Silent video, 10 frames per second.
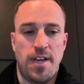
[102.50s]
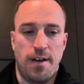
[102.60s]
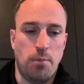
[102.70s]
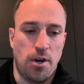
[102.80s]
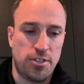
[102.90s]
Yeah,
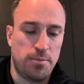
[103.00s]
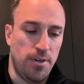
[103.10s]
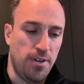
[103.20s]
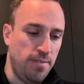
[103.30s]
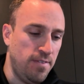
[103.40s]
I'm Mark
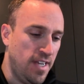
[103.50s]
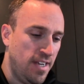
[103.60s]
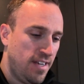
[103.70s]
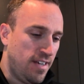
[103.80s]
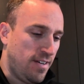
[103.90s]
Small.
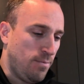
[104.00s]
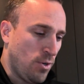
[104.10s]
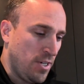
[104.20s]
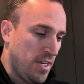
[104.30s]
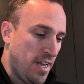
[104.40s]

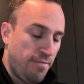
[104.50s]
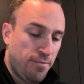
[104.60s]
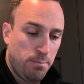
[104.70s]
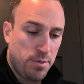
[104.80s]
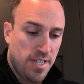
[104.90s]
We're on today
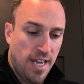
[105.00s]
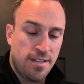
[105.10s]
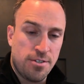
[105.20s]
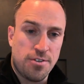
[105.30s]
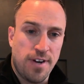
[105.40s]
from
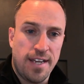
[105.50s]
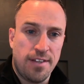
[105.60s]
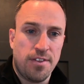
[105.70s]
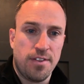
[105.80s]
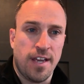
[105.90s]
Poseidon
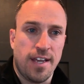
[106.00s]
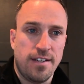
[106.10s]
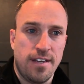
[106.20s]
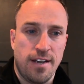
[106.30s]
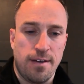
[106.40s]
Strength,
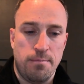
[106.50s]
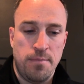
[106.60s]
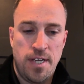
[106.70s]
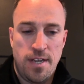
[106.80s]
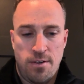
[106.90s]
and
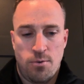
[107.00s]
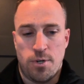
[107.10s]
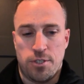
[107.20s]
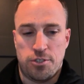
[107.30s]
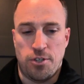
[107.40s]

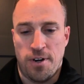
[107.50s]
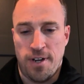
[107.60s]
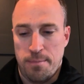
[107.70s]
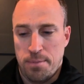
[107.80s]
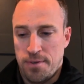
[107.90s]
we're a
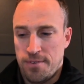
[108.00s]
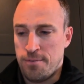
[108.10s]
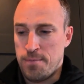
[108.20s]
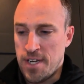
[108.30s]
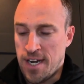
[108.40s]
startup
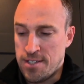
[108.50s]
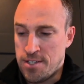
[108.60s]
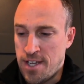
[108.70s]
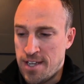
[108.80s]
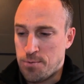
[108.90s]
from the United
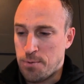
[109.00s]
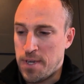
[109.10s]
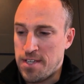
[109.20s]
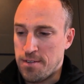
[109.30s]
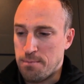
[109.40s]
States. We're
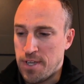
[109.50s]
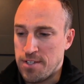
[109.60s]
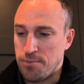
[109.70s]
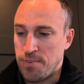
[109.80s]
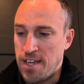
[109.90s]
based in
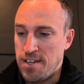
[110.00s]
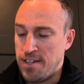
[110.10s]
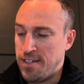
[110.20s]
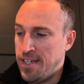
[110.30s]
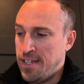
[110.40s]

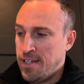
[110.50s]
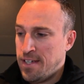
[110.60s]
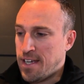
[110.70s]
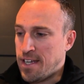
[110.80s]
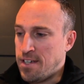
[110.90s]
Pennsylvania,
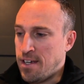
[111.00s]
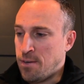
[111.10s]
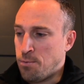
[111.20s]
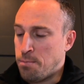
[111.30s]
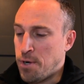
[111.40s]
and
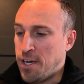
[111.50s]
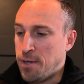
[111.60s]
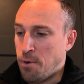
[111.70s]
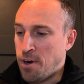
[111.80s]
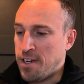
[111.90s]
we're bringing
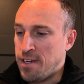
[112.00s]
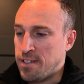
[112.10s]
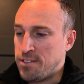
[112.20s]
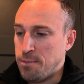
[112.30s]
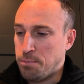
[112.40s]
to market
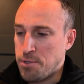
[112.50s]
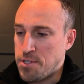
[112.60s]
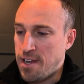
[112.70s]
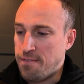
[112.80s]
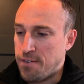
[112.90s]
a simpler,
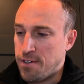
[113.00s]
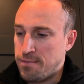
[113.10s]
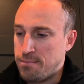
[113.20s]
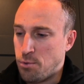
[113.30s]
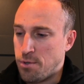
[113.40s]

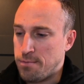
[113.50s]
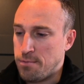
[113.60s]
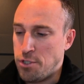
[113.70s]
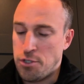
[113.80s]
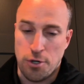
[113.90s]
safer, more
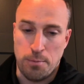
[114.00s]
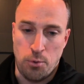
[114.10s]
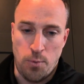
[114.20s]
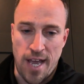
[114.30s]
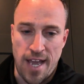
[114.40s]

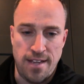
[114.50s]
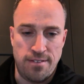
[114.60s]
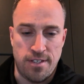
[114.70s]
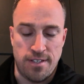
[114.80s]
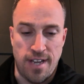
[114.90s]
durable way
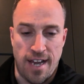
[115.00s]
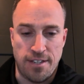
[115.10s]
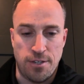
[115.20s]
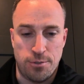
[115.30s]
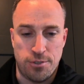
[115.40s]
to
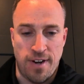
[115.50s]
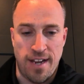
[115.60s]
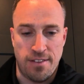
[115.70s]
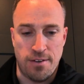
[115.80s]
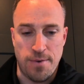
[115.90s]
diagnose
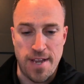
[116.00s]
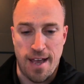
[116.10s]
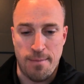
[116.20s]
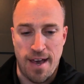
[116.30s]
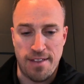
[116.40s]
strength and
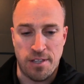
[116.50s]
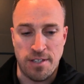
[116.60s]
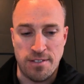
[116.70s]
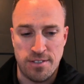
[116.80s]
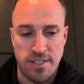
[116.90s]
rehab
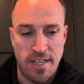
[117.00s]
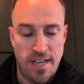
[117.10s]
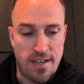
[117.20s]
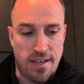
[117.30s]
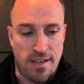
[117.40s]
athletes.
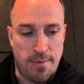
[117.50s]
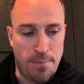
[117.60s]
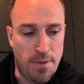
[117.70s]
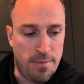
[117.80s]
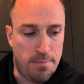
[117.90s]
I'm
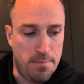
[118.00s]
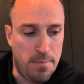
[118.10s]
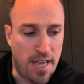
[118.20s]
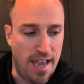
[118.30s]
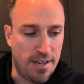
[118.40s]
the
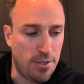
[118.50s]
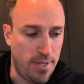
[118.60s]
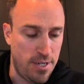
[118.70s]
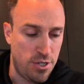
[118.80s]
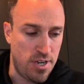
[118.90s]
mechanical
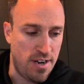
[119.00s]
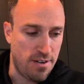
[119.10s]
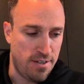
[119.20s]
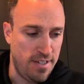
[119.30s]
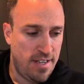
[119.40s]

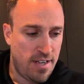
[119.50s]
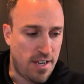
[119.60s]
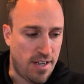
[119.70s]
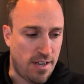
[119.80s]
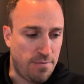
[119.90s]
engineer
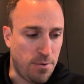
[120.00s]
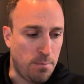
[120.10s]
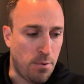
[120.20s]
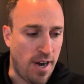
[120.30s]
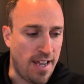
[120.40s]
for the
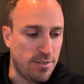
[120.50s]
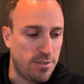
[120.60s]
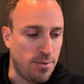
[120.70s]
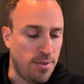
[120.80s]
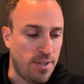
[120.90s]
brand,
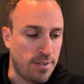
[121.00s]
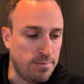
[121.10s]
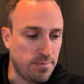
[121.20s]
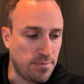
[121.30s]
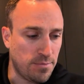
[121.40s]
so
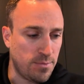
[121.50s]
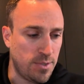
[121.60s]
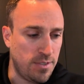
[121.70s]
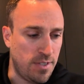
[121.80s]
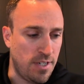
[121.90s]

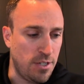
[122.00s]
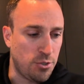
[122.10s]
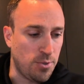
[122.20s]
the initial